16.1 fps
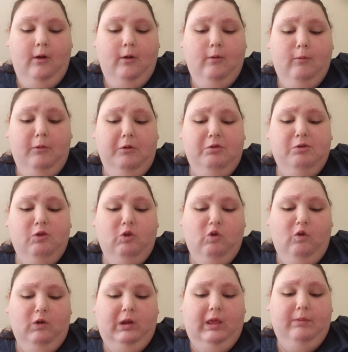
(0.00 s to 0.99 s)
where a
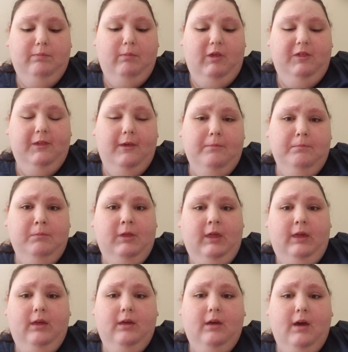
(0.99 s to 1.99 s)
student must
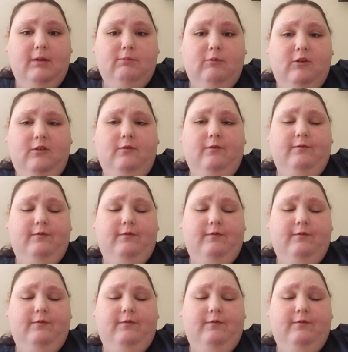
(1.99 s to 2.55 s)
complete up to